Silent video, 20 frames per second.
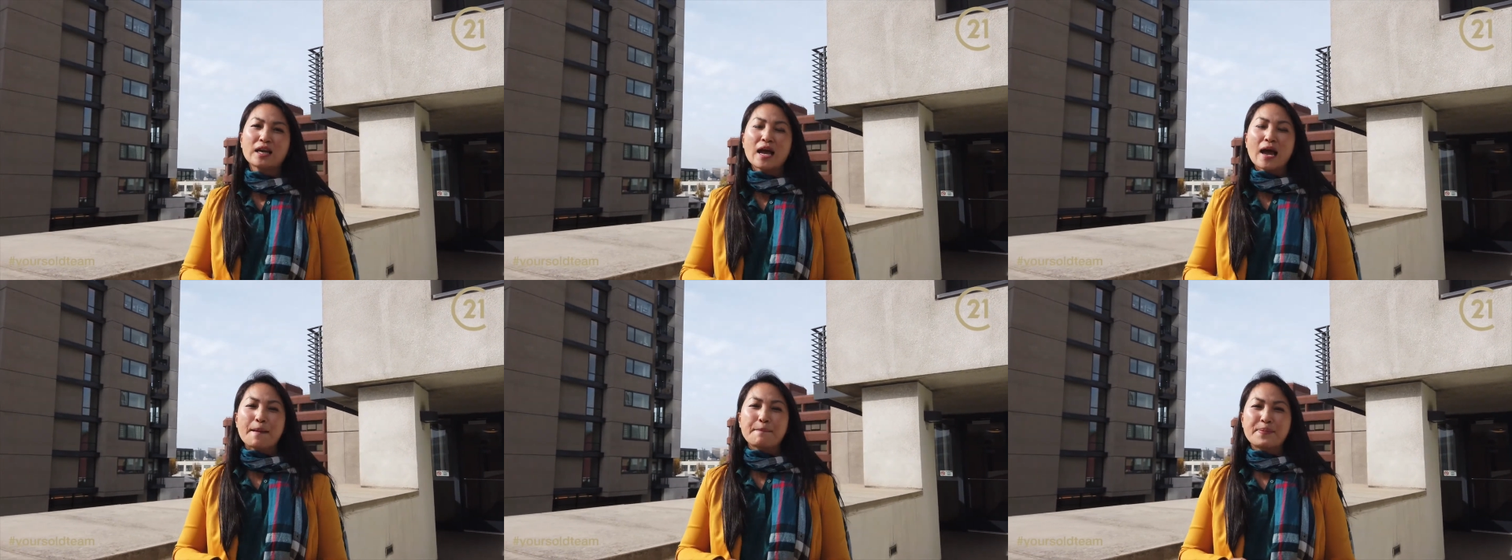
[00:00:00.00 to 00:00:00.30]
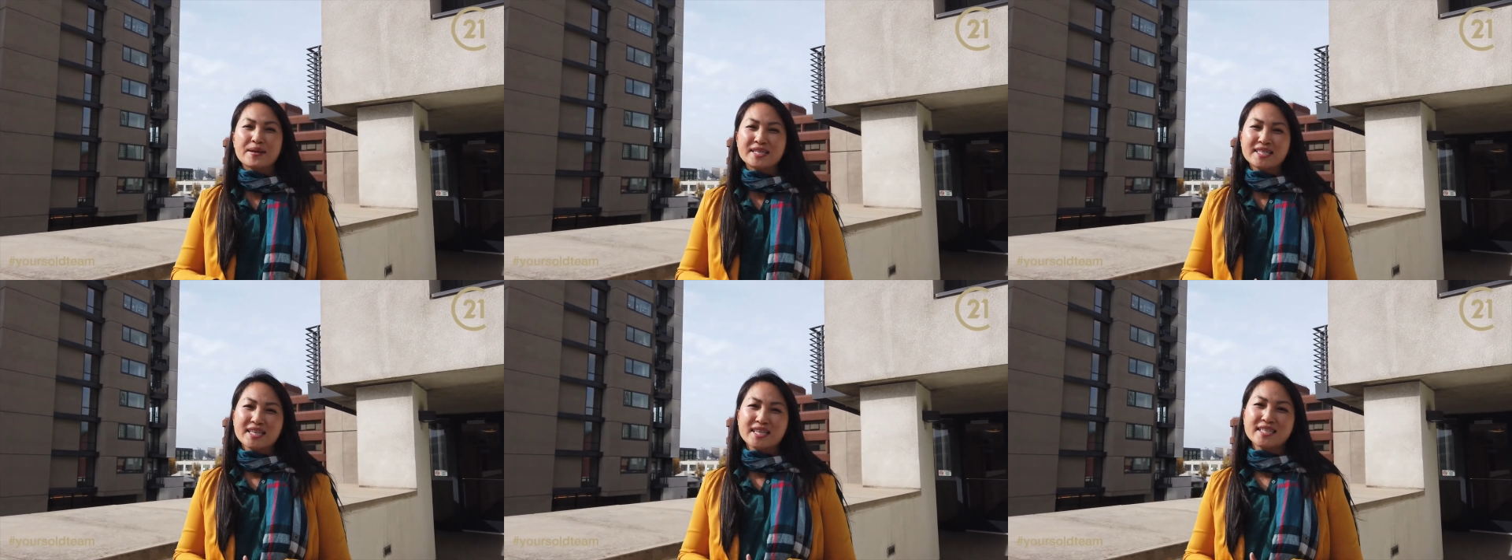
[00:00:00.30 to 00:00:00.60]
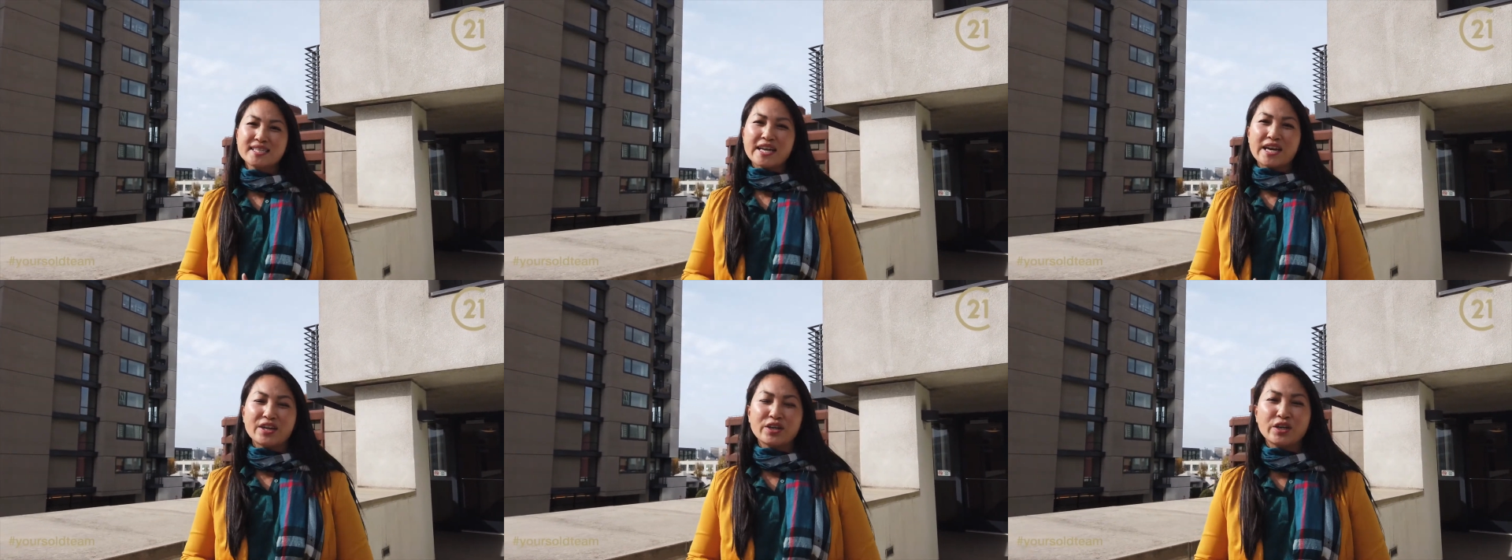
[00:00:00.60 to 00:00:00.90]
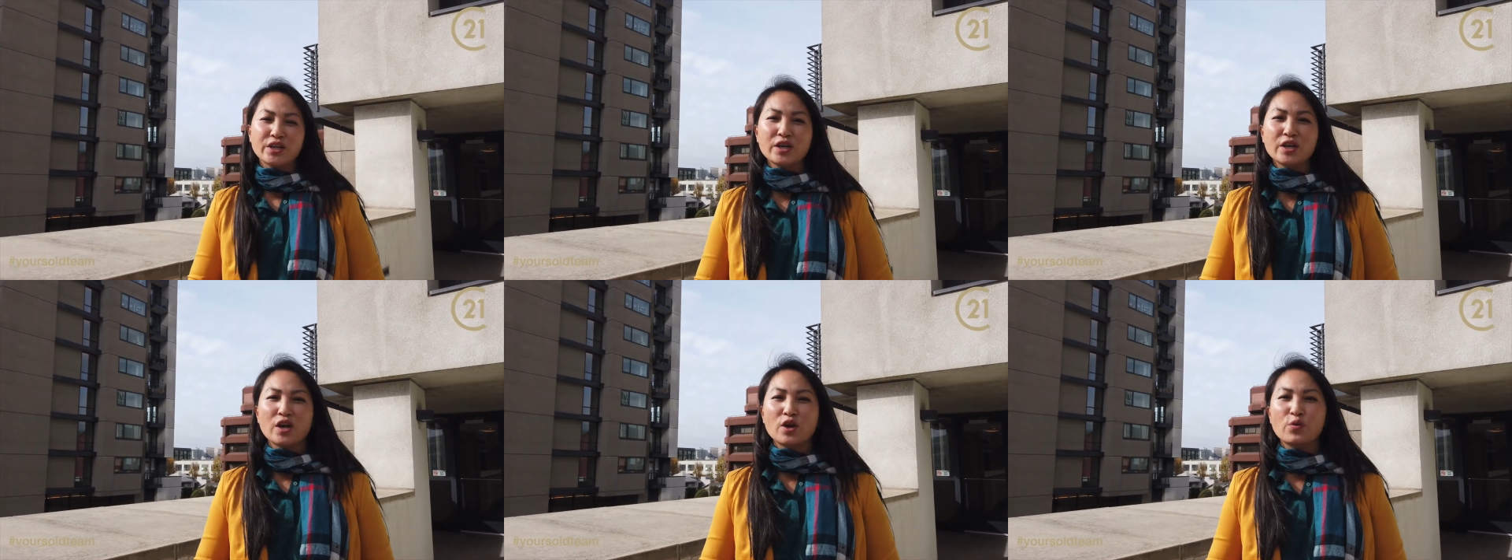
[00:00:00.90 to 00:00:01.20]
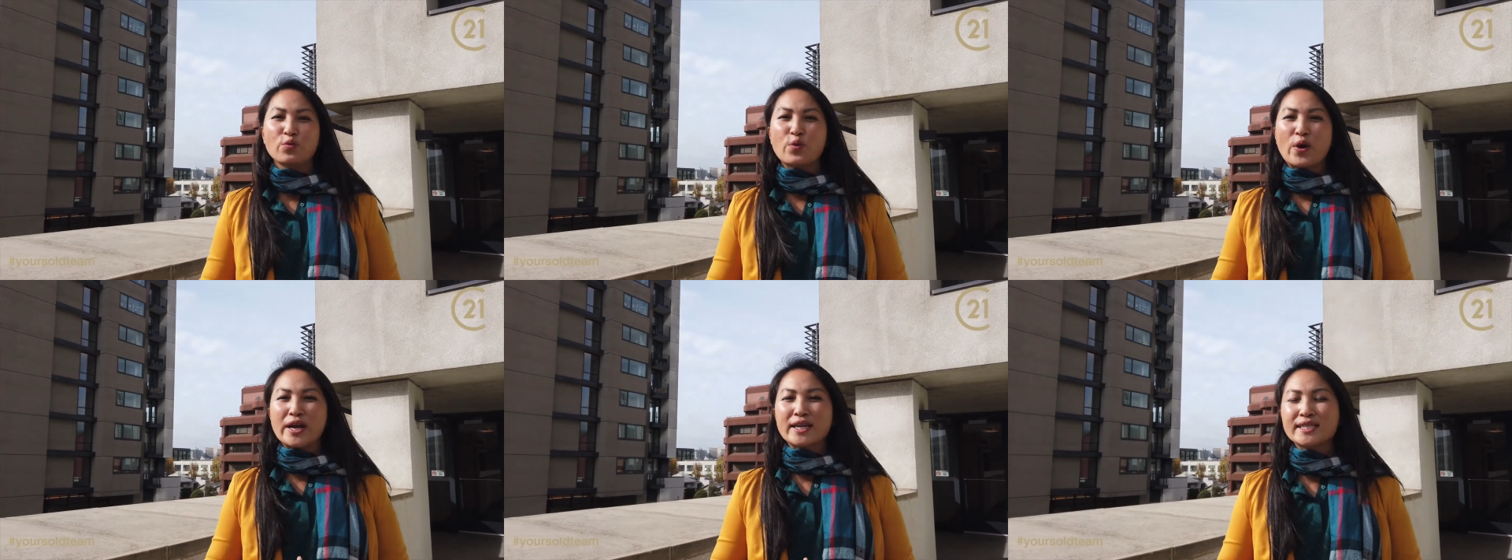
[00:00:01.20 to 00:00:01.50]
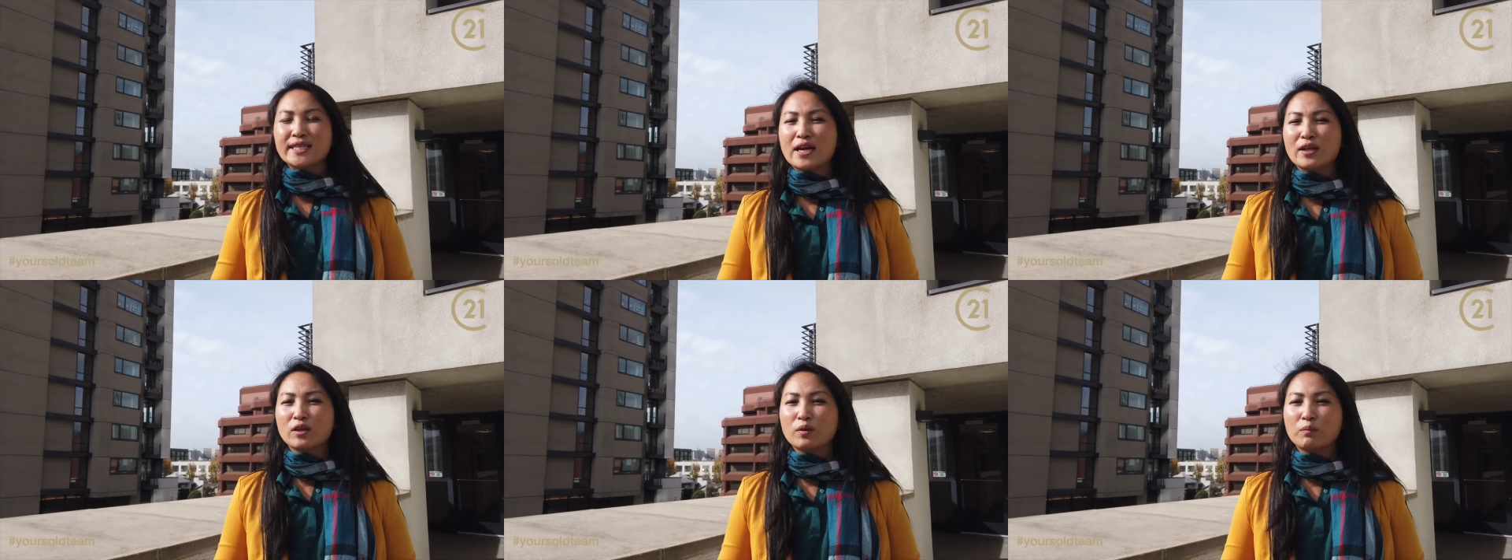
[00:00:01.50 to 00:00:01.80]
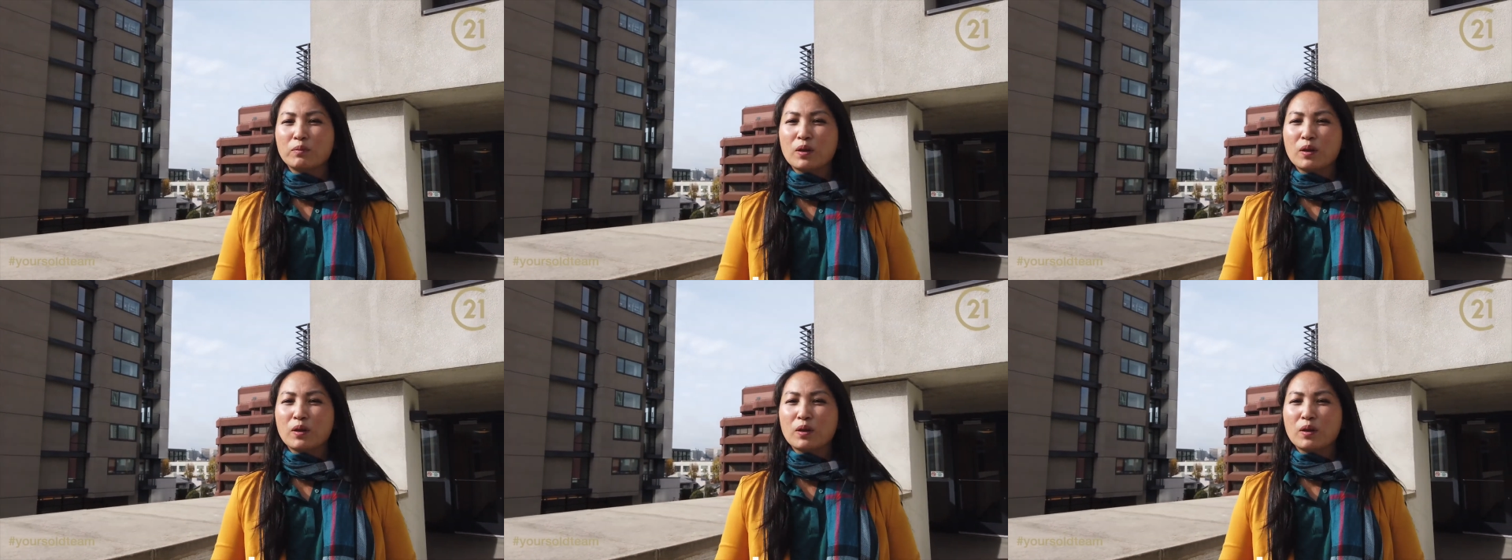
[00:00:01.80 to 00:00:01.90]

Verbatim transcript: a business center, you're right down the